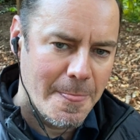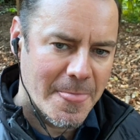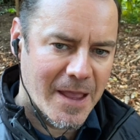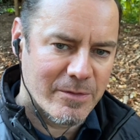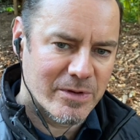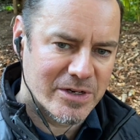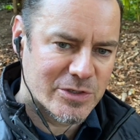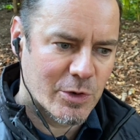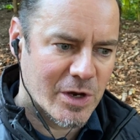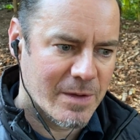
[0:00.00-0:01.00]
I'm going to
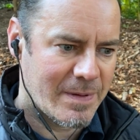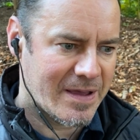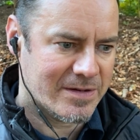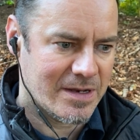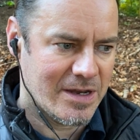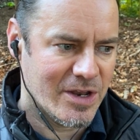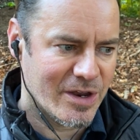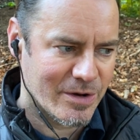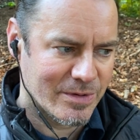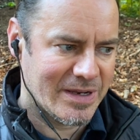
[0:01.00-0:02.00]
talk about
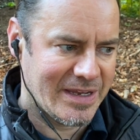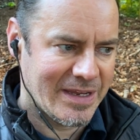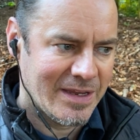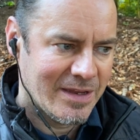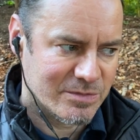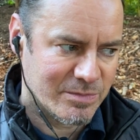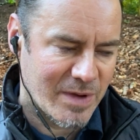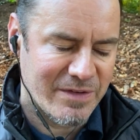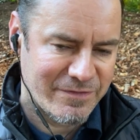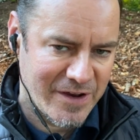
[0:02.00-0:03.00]
not only
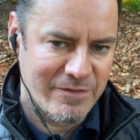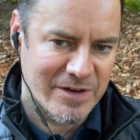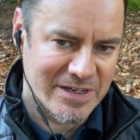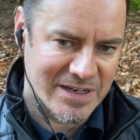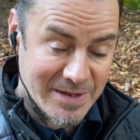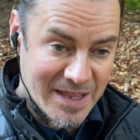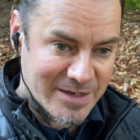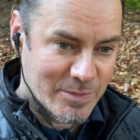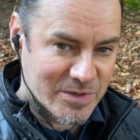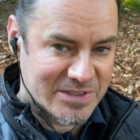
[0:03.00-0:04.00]
my favorite
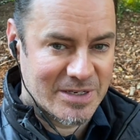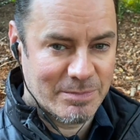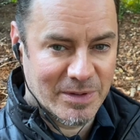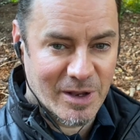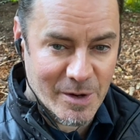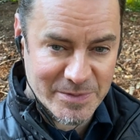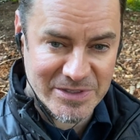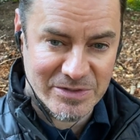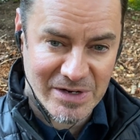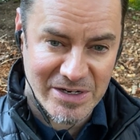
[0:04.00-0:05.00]
and most simple option
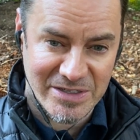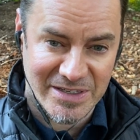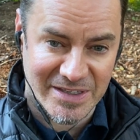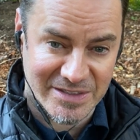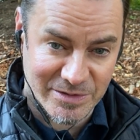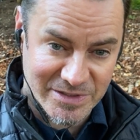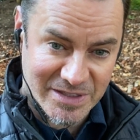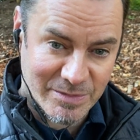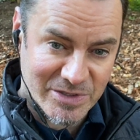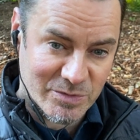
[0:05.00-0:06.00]
strategy, that's also
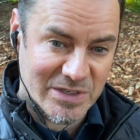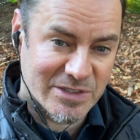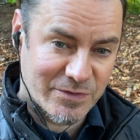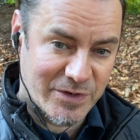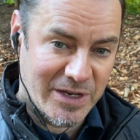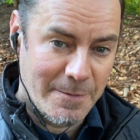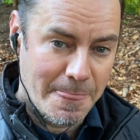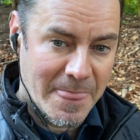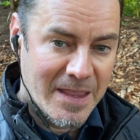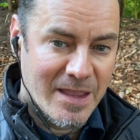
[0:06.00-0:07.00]
the most risk-free,
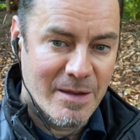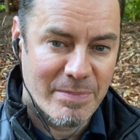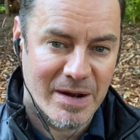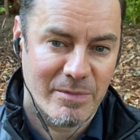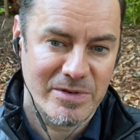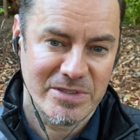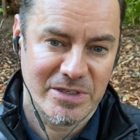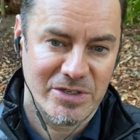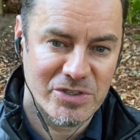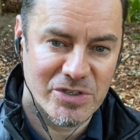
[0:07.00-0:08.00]
but I'm also
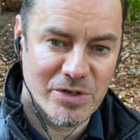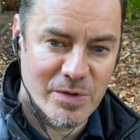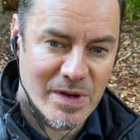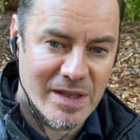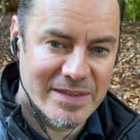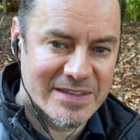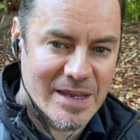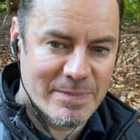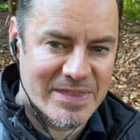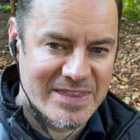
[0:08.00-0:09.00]
going to show the
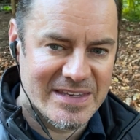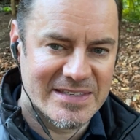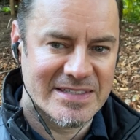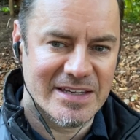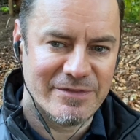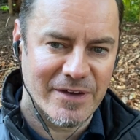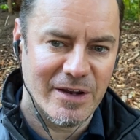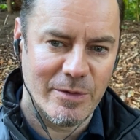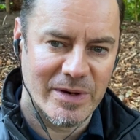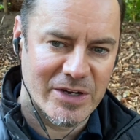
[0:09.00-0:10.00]
type of thesis I
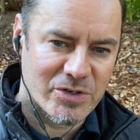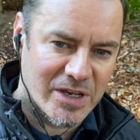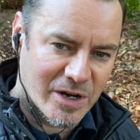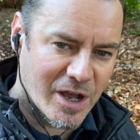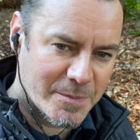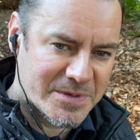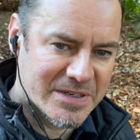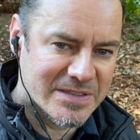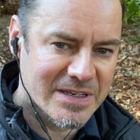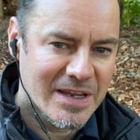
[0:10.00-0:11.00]
follow when I trade
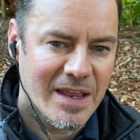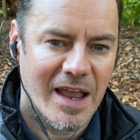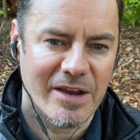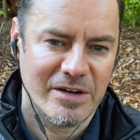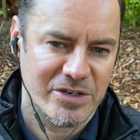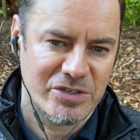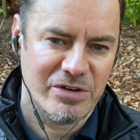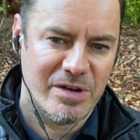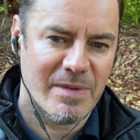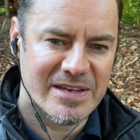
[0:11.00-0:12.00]
options. I'm going to show
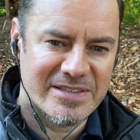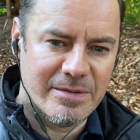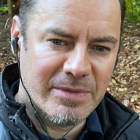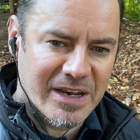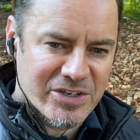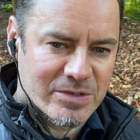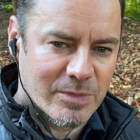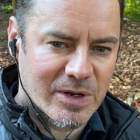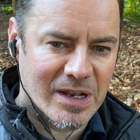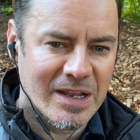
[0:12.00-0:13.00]
you my simulation
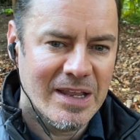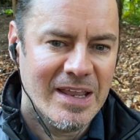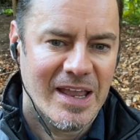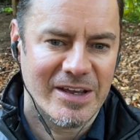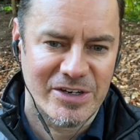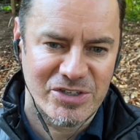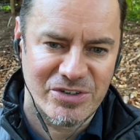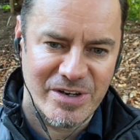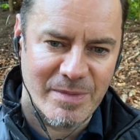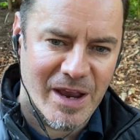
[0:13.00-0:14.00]
model. I'm going to show
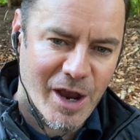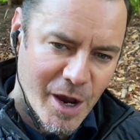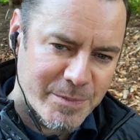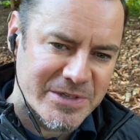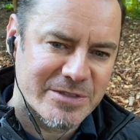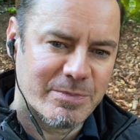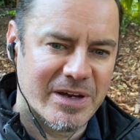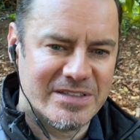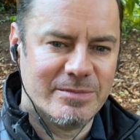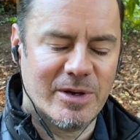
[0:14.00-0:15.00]
you my options
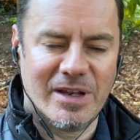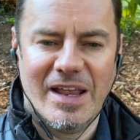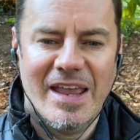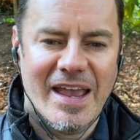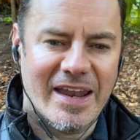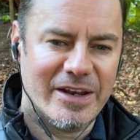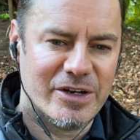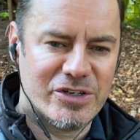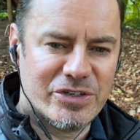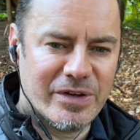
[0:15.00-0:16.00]
pricing model. And I'm going
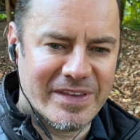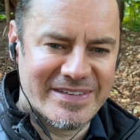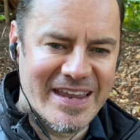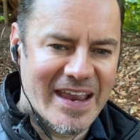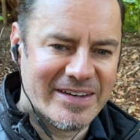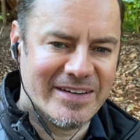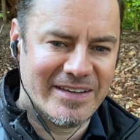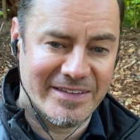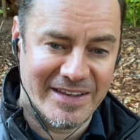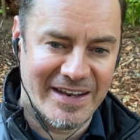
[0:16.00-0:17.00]
to show you the
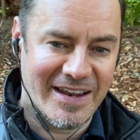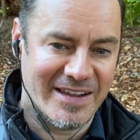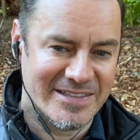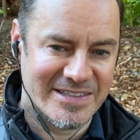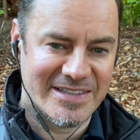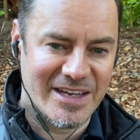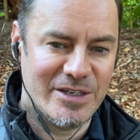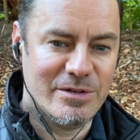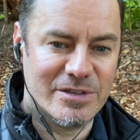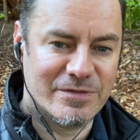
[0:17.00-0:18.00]
technical analysis I
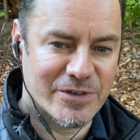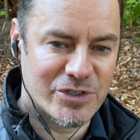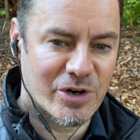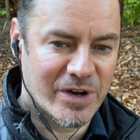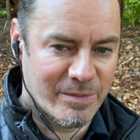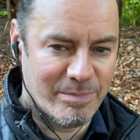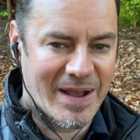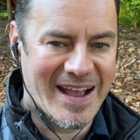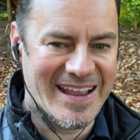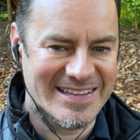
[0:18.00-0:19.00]
use for charting
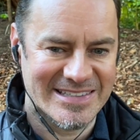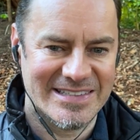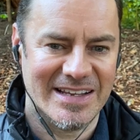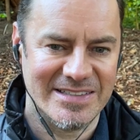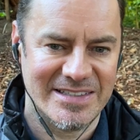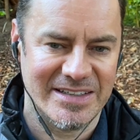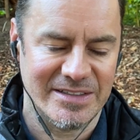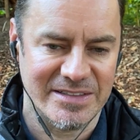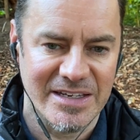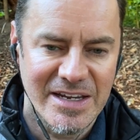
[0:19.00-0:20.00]
buy and sell
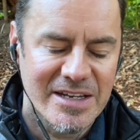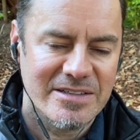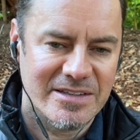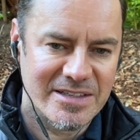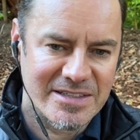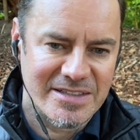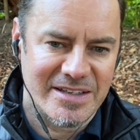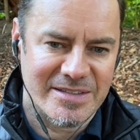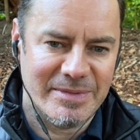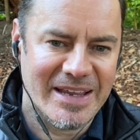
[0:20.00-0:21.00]
signals. So this is
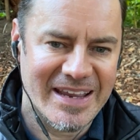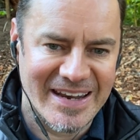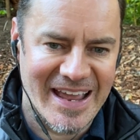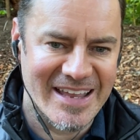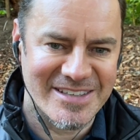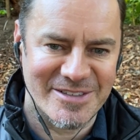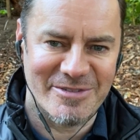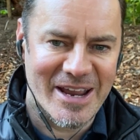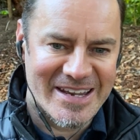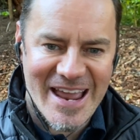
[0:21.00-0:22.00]
not something I can answer
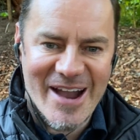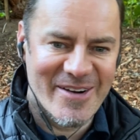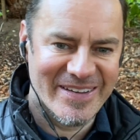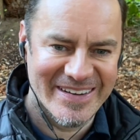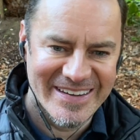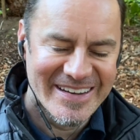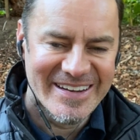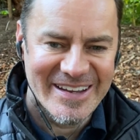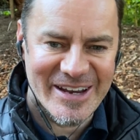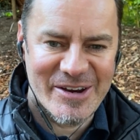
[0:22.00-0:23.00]
right now in
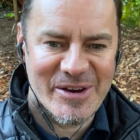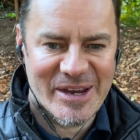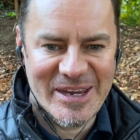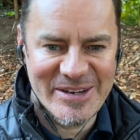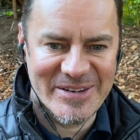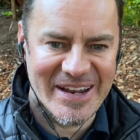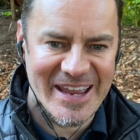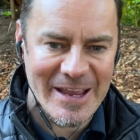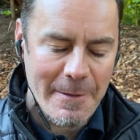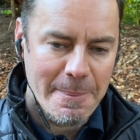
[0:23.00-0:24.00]
a quick
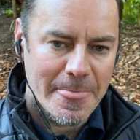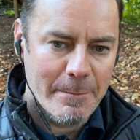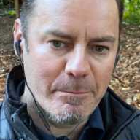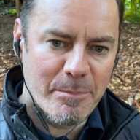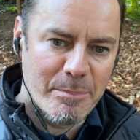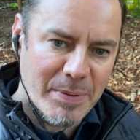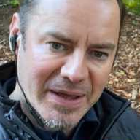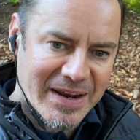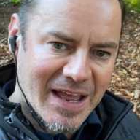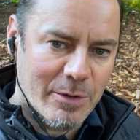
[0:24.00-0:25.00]
Q&A,
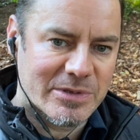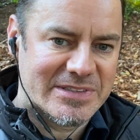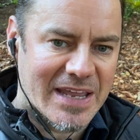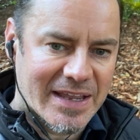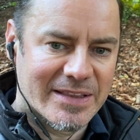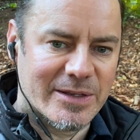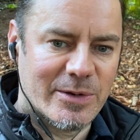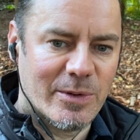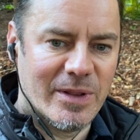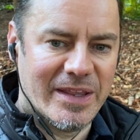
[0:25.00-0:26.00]
but I will tackle it
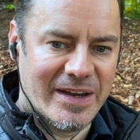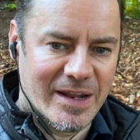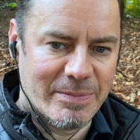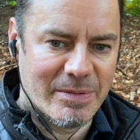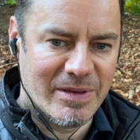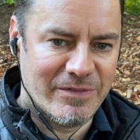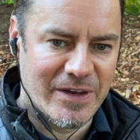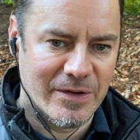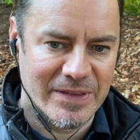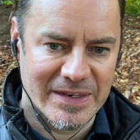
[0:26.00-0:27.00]
all in an upcoming
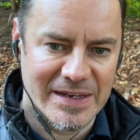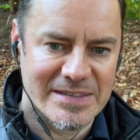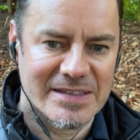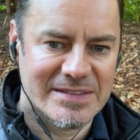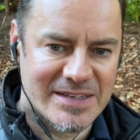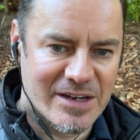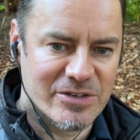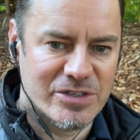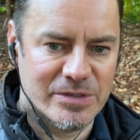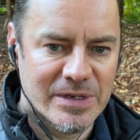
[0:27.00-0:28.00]
video in the next day or
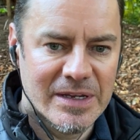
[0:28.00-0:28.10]
two.